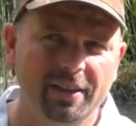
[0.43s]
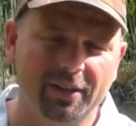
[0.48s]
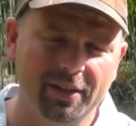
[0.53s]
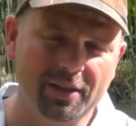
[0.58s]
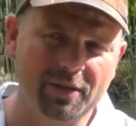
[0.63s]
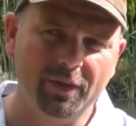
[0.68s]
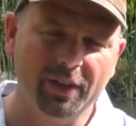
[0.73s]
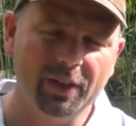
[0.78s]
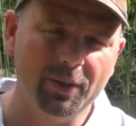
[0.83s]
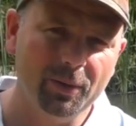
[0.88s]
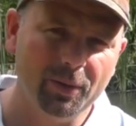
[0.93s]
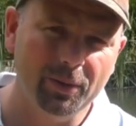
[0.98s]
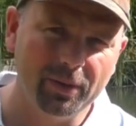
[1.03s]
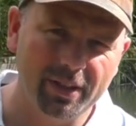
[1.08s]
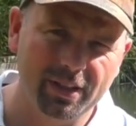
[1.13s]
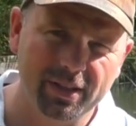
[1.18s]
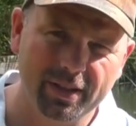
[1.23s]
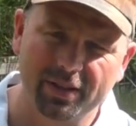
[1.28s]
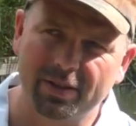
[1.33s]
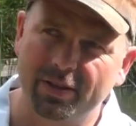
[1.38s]
This video
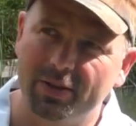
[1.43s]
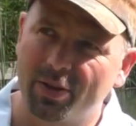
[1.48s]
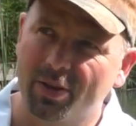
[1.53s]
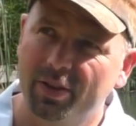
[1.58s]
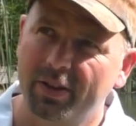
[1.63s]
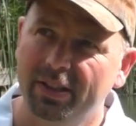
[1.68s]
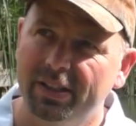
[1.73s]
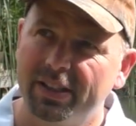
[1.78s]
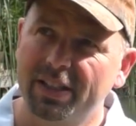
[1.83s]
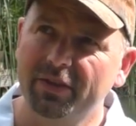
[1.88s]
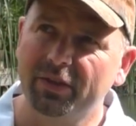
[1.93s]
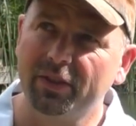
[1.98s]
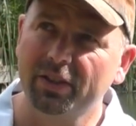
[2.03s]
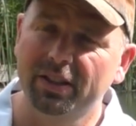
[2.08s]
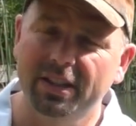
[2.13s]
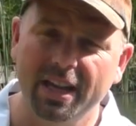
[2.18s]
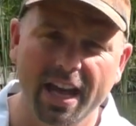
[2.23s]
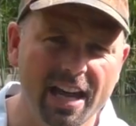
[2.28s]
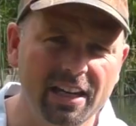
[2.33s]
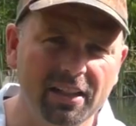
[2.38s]
is
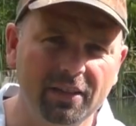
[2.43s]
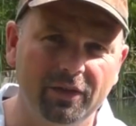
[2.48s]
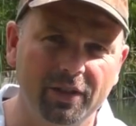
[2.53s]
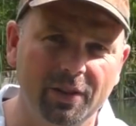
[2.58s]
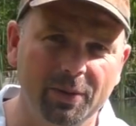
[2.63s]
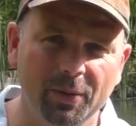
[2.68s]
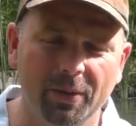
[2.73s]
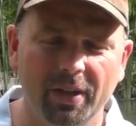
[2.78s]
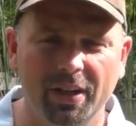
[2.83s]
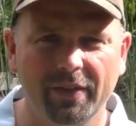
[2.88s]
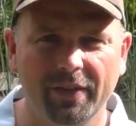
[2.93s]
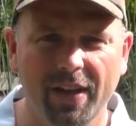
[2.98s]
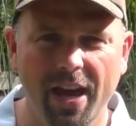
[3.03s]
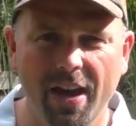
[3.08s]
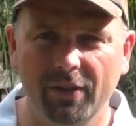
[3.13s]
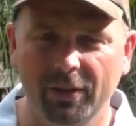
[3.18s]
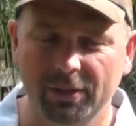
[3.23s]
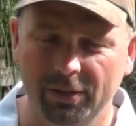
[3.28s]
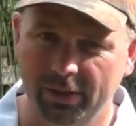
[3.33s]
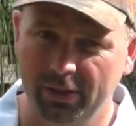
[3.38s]
different to any video that I've
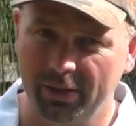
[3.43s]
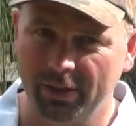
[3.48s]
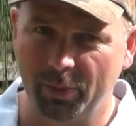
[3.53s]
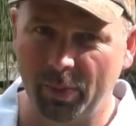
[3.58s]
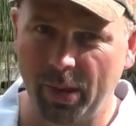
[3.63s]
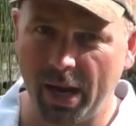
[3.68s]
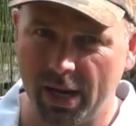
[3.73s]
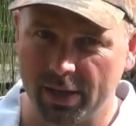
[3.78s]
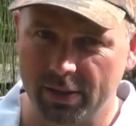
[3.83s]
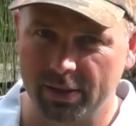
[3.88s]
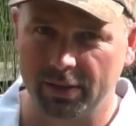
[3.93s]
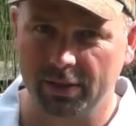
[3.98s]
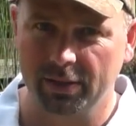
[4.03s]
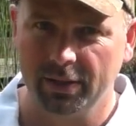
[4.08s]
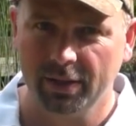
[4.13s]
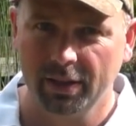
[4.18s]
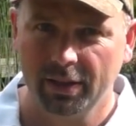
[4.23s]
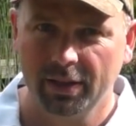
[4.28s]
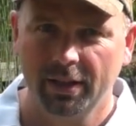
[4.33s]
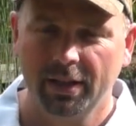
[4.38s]
ever done in the past.
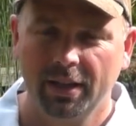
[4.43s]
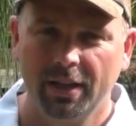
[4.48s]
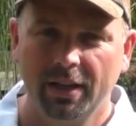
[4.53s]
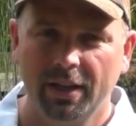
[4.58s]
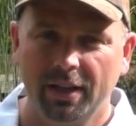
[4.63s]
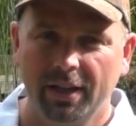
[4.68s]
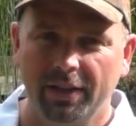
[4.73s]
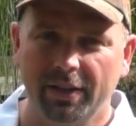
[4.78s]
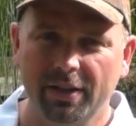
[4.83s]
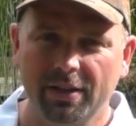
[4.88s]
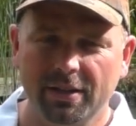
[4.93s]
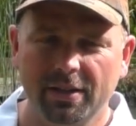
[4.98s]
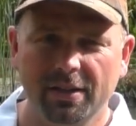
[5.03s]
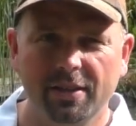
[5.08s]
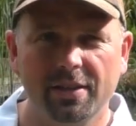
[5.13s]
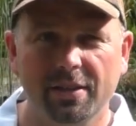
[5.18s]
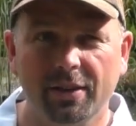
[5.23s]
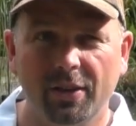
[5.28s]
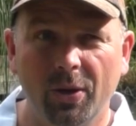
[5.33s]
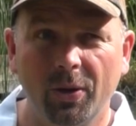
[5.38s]
This
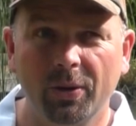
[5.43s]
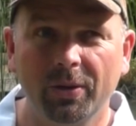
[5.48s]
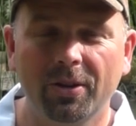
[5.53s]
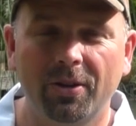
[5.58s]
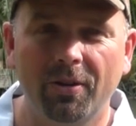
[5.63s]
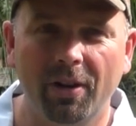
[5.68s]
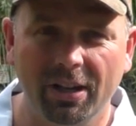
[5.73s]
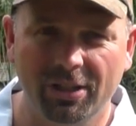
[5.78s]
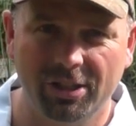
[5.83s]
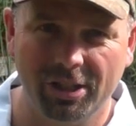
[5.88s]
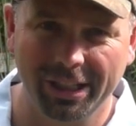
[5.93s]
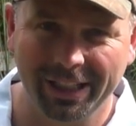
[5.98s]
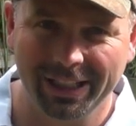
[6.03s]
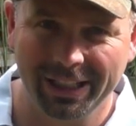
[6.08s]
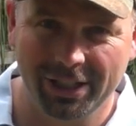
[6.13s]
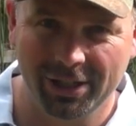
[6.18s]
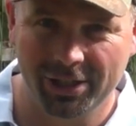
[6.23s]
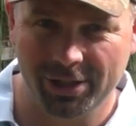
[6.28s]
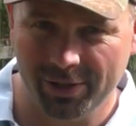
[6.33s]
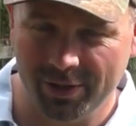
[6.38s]
is a
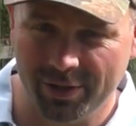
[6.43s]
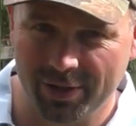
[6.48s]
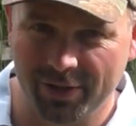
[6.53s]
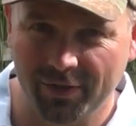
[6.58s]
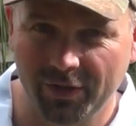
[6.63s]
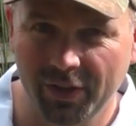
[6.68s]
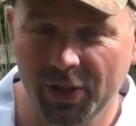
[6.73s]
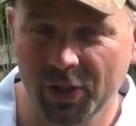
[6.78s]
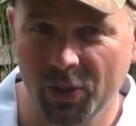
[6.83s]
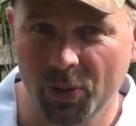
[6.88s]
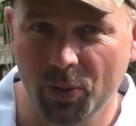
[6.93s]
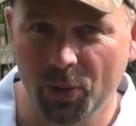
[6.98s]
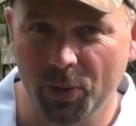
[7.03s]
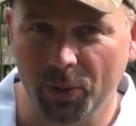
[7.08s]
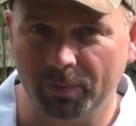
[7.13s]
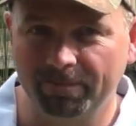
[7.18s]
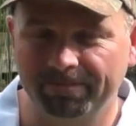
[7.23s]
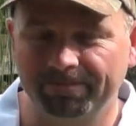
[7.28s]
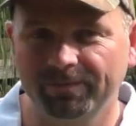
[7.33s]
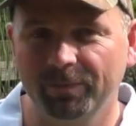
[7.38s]
congratulations
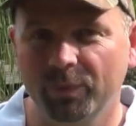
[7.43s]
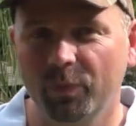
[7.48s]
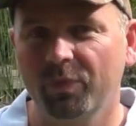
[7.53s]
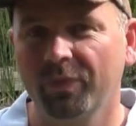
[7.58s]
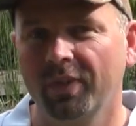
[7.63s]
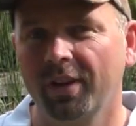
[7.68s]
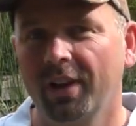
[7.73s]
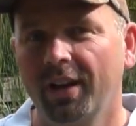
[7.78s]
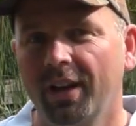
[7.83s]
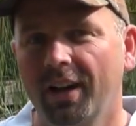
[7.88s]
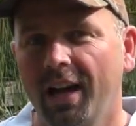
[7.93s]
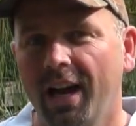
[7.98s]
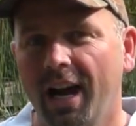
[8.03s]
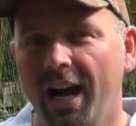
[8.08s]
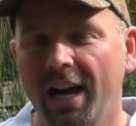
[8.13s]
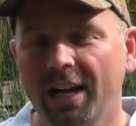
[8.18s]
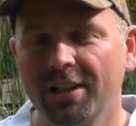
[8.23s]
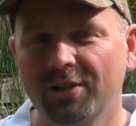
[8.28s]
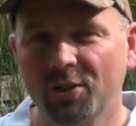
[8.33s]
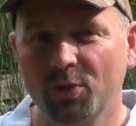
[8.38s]
video.
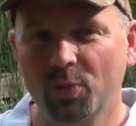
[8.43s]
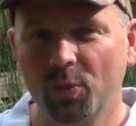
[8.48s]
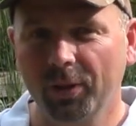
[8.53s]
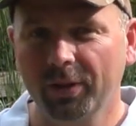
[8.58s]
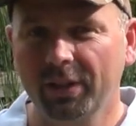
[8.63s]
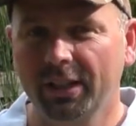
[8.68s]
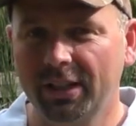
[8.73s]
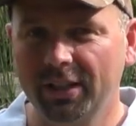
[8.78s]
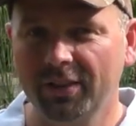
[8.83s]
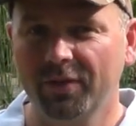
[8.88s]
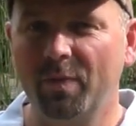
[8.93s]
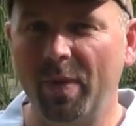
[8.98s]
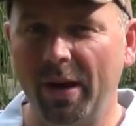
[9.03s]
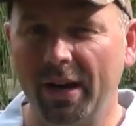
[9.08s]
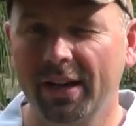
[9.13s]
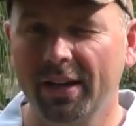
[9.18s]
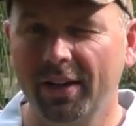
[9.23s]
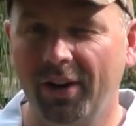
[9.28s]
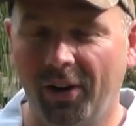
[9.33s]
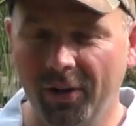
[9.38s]
I just want to give
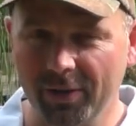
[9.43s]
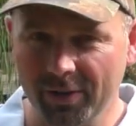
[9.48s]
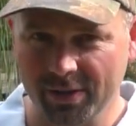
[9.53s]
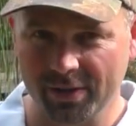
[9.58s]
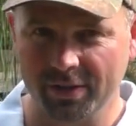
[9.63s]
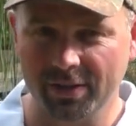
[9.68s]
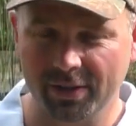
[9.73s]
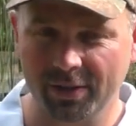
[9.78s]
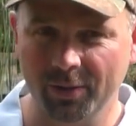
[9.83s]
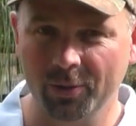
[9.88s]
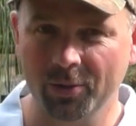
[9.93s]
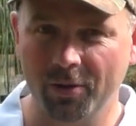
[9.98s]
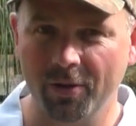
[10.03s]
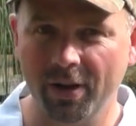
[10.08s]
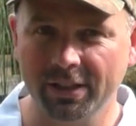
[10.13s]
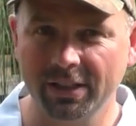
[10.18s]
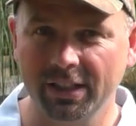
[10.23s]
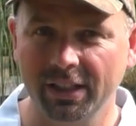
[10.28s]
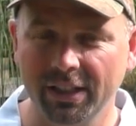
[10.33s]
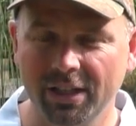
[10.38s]
my honest
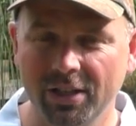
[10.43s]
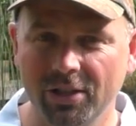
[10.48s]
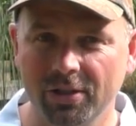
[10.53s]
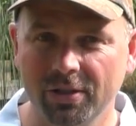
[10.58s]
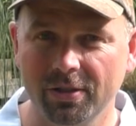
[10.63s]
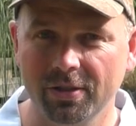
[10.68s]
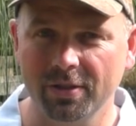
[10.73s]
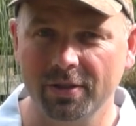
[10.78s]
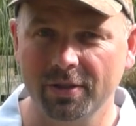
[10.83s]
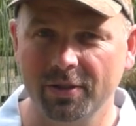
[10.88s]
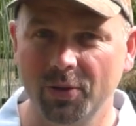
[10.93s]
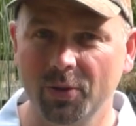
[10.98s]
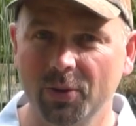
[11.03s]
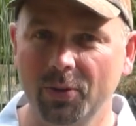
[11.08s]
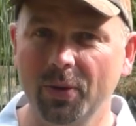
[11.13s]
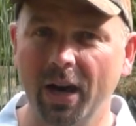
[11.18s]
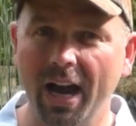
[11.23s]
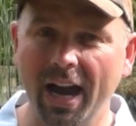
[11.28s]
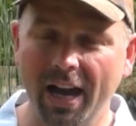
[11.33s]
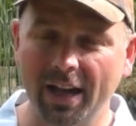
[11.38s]
congratulations
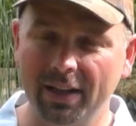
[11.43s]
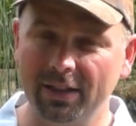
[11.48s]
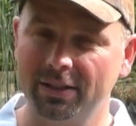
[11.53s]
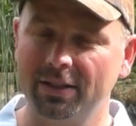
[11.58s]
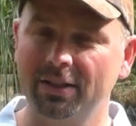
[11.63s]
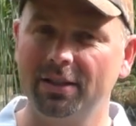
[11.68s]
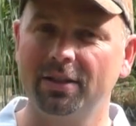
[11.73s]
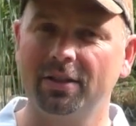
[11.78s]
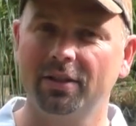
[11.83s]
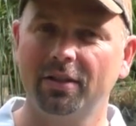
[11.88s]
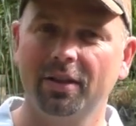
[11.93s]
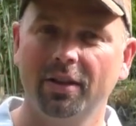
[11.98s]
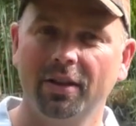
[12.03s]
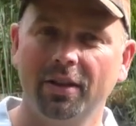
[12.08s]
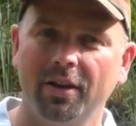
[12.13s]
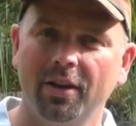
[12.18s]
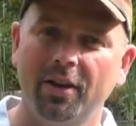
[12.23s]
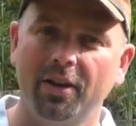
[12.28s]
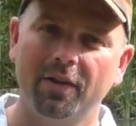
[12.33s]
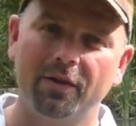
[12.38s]
to Andy
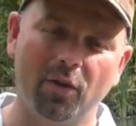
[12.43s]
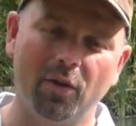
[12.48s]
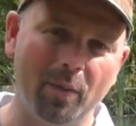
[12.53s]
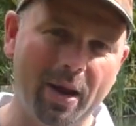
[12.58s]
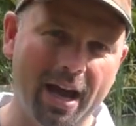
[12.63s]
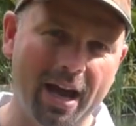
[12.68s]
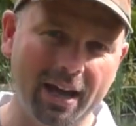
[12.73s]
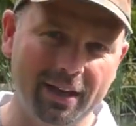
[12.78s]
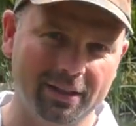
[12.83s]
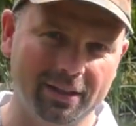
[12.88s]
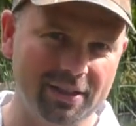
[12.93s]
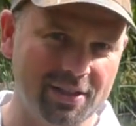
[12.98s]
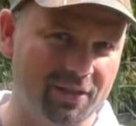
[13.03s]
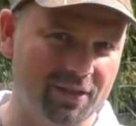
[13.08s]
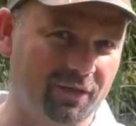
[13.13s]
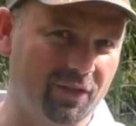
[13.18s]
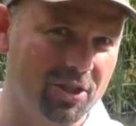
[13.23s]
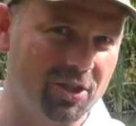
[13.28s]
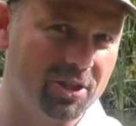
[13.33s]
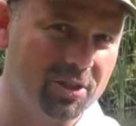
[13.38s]
from
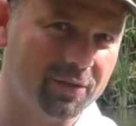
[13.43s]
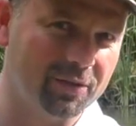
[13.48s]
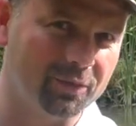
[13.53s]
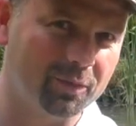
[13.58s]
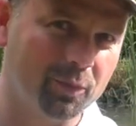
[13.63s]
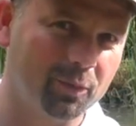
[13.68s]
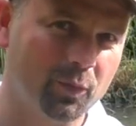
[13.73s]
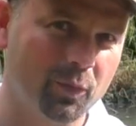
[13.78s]
Andy's Fishing.